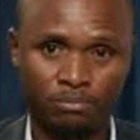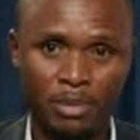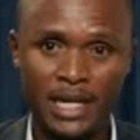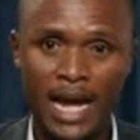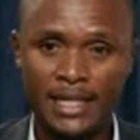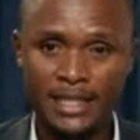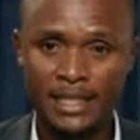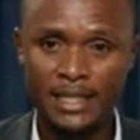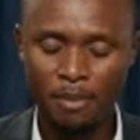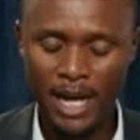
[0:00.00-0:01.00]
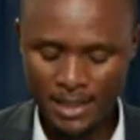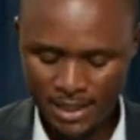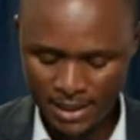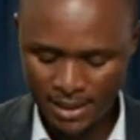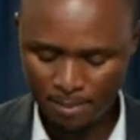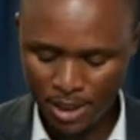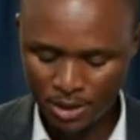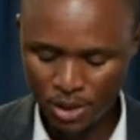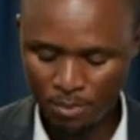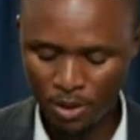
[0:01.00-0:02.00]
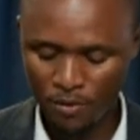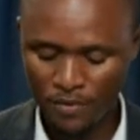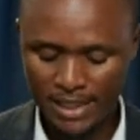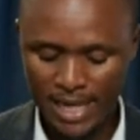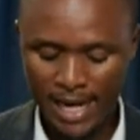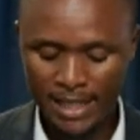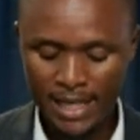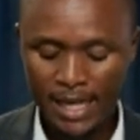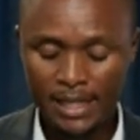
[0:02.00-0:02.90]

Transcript: been anticipating, the big topic of the day,